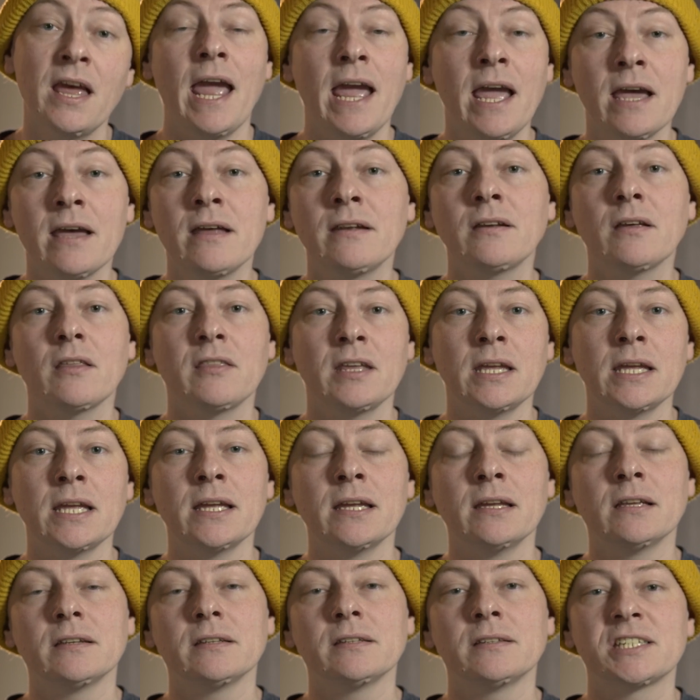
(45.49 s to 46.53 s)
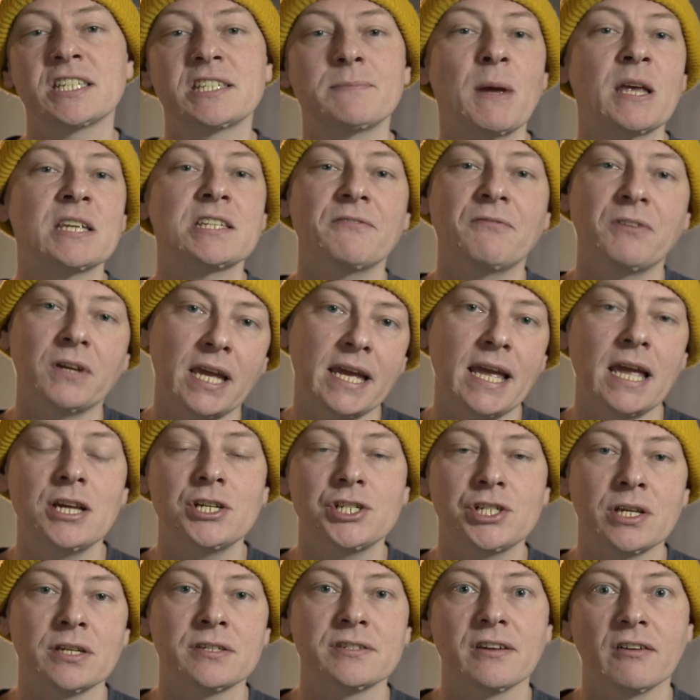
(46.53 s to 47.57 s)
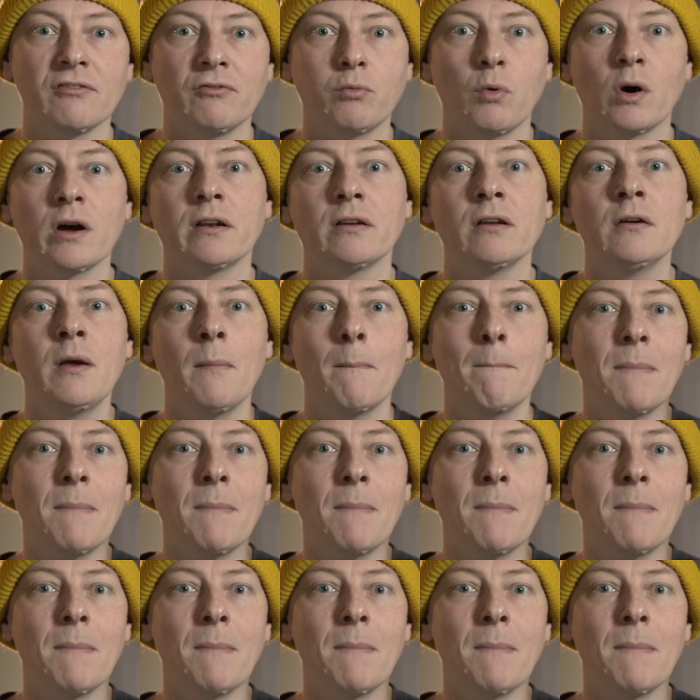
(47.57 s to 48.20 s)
and the specifications of what